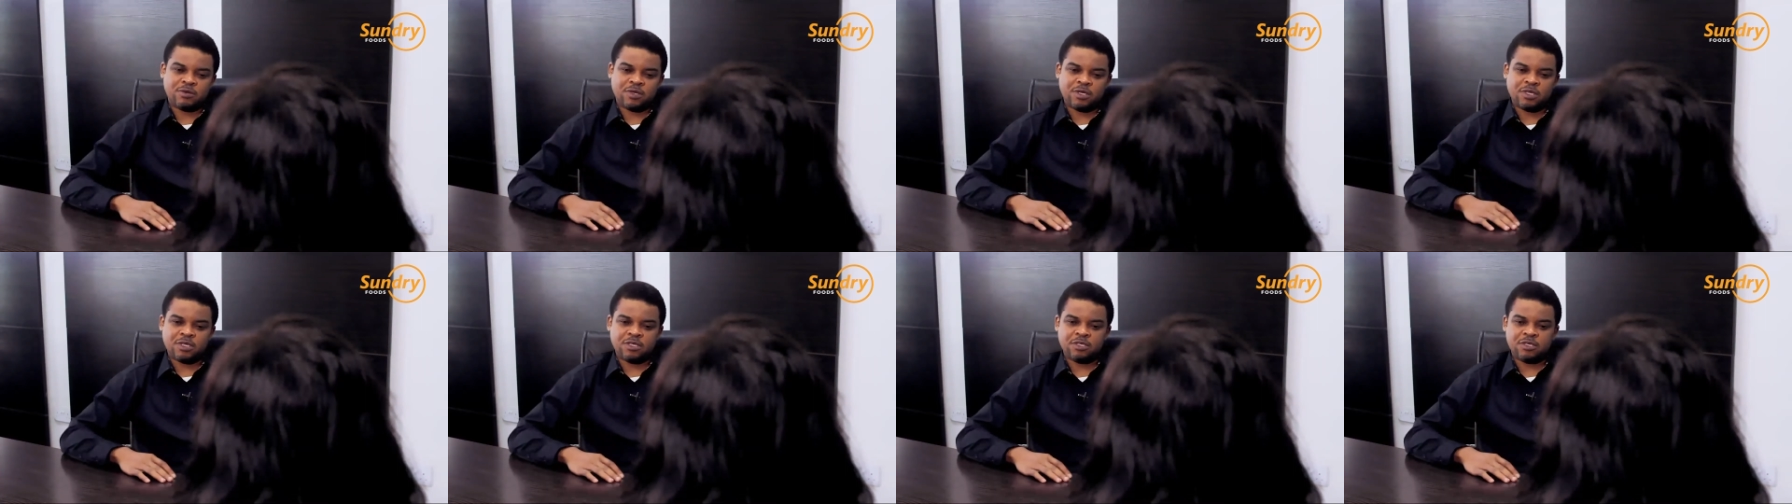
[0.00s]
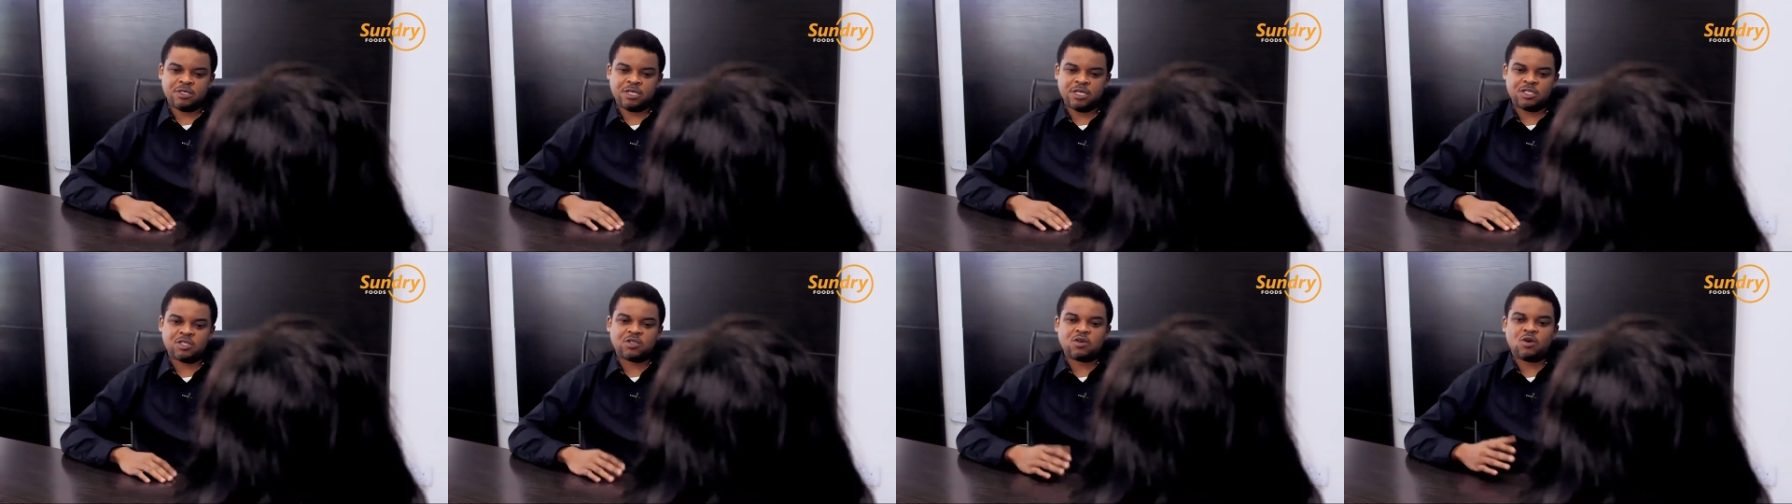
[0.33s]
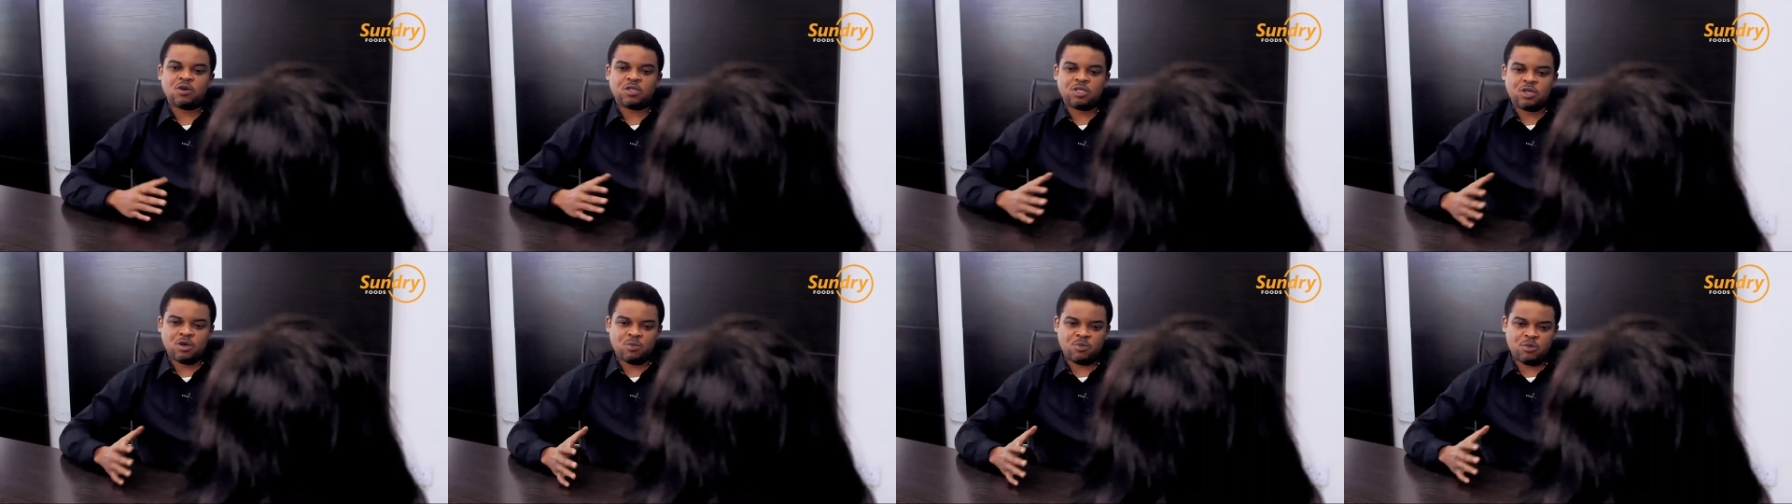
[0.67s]
He, he
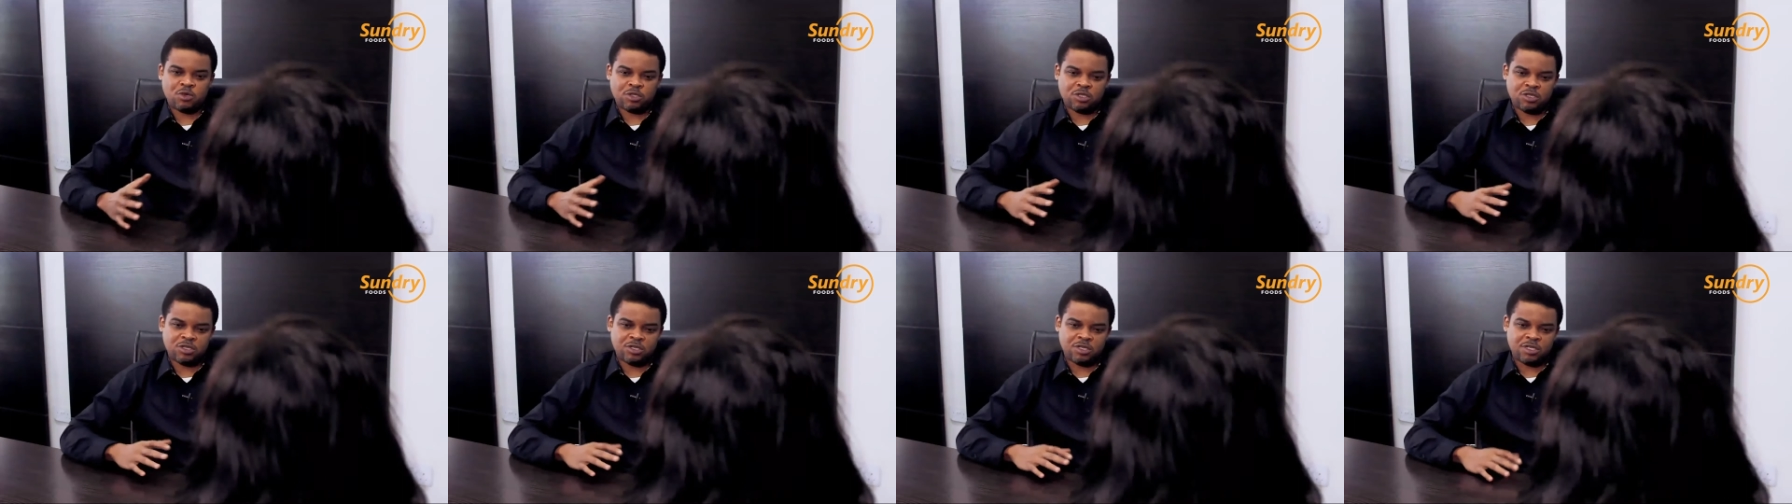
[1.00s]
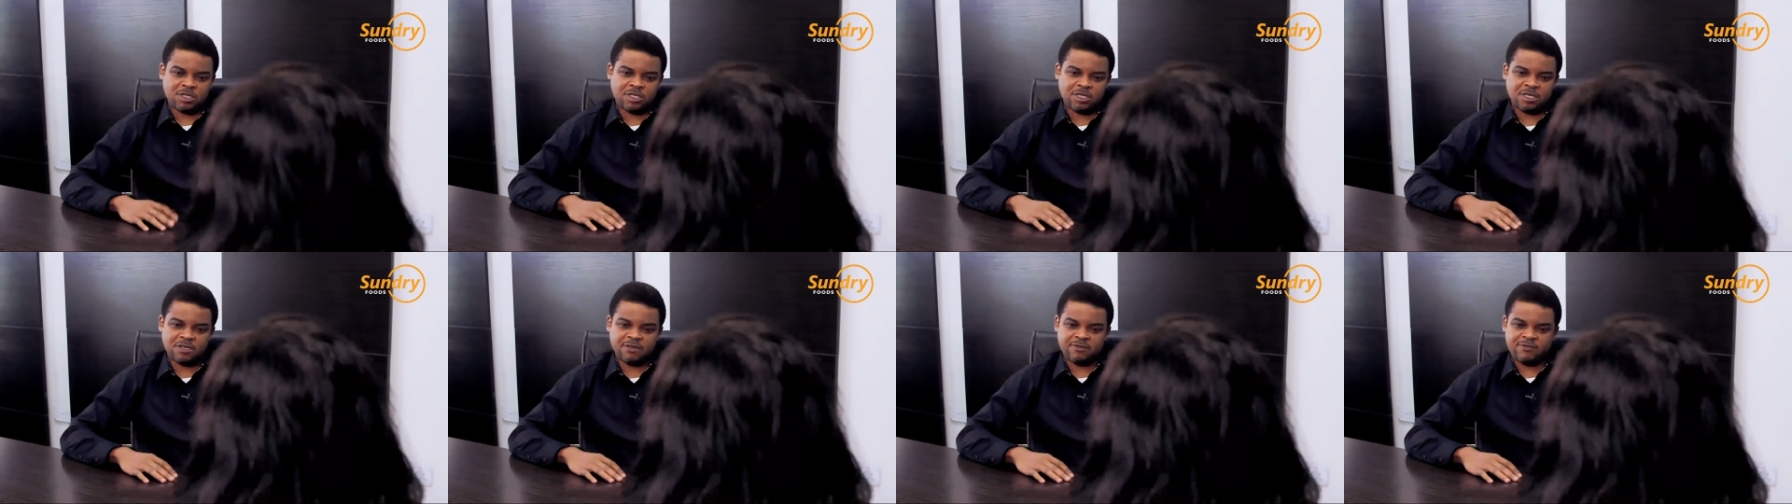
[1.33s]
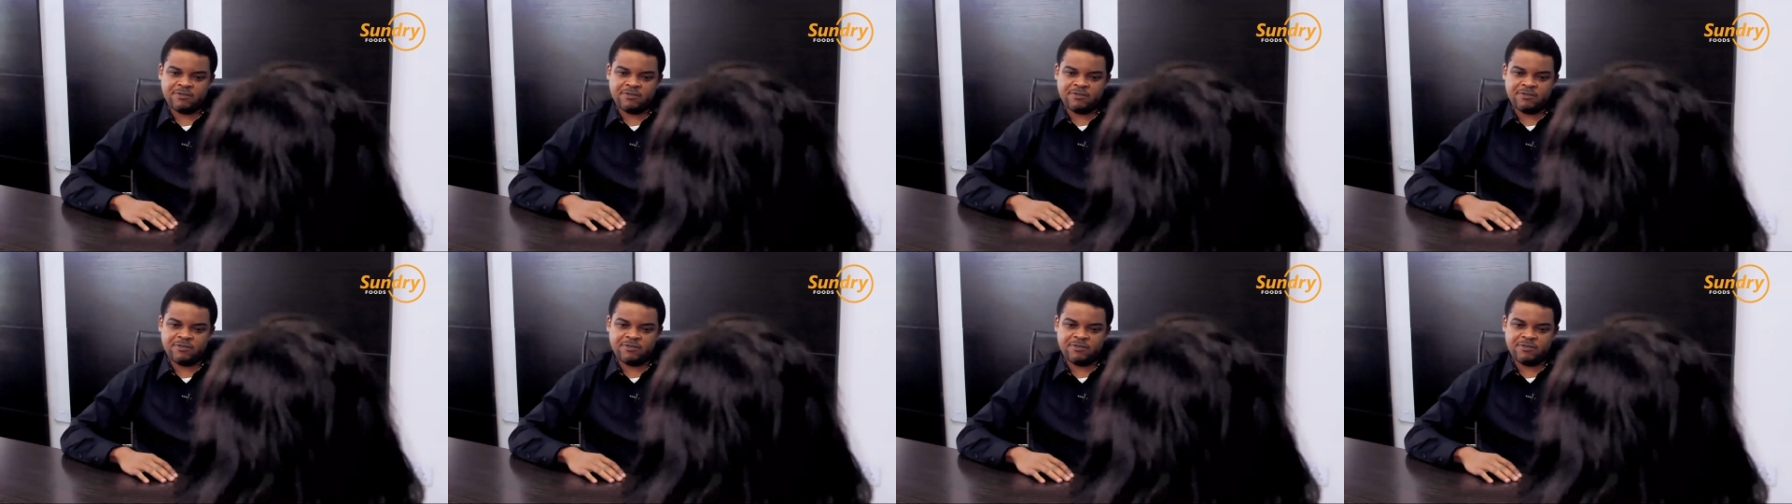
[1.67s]
saw the opportunity. He